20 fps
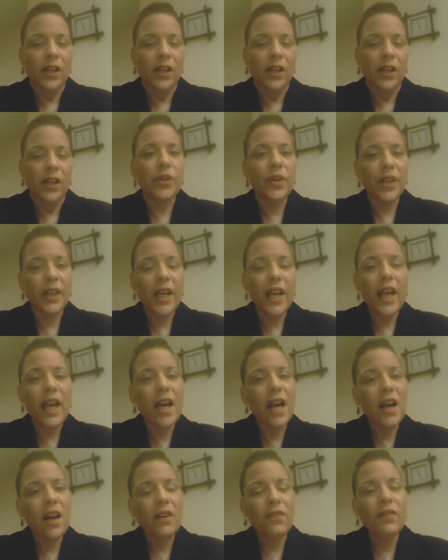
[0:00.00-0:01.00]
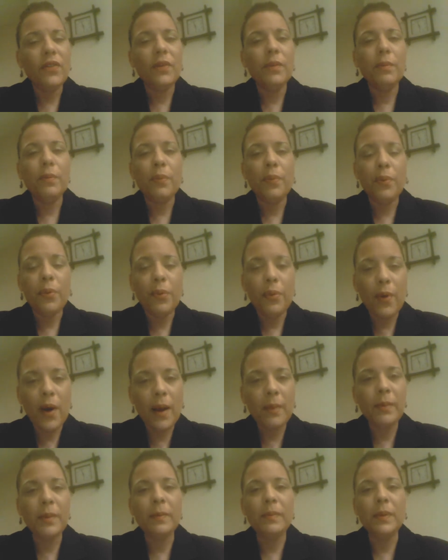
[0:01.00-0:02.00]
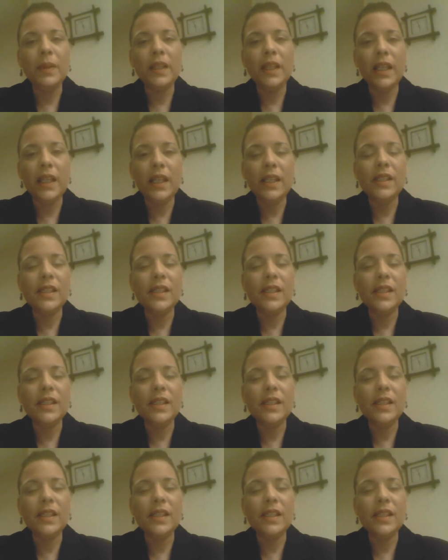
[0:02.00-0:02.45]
you're going to have probably